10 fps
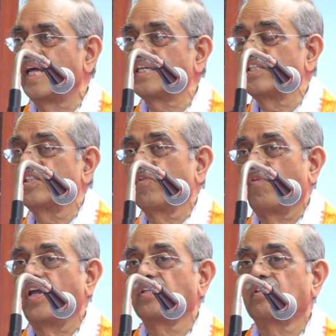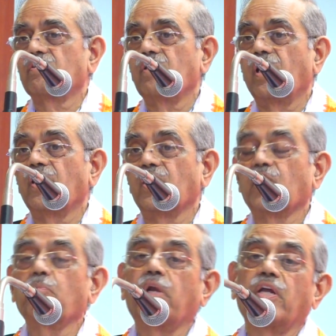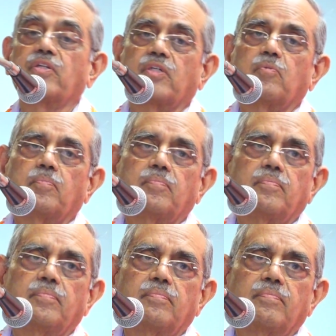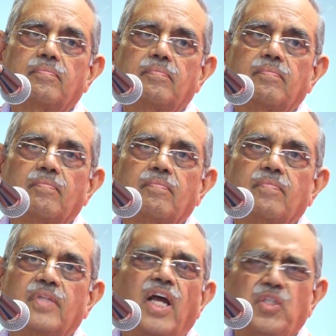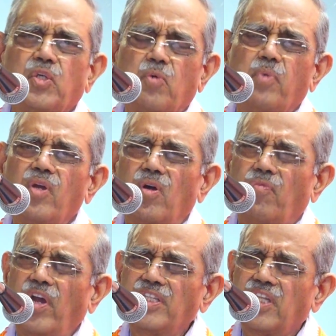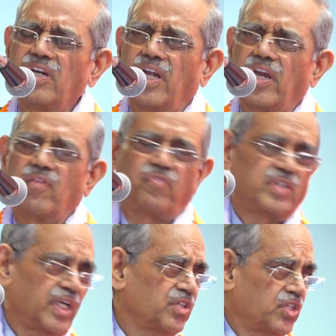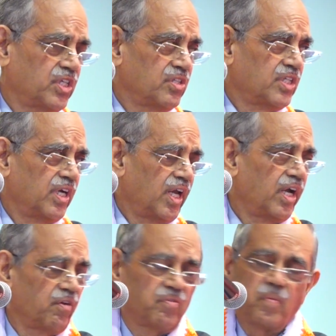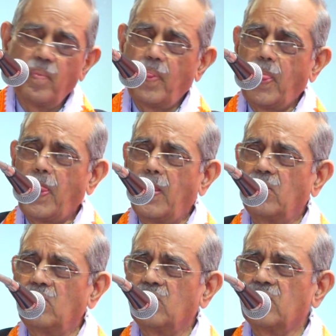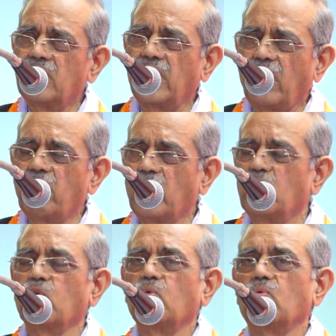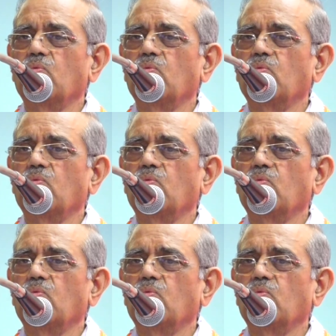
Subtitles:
That is the faith and determination. That should be your faith in life, as youngsters in life, that I will do.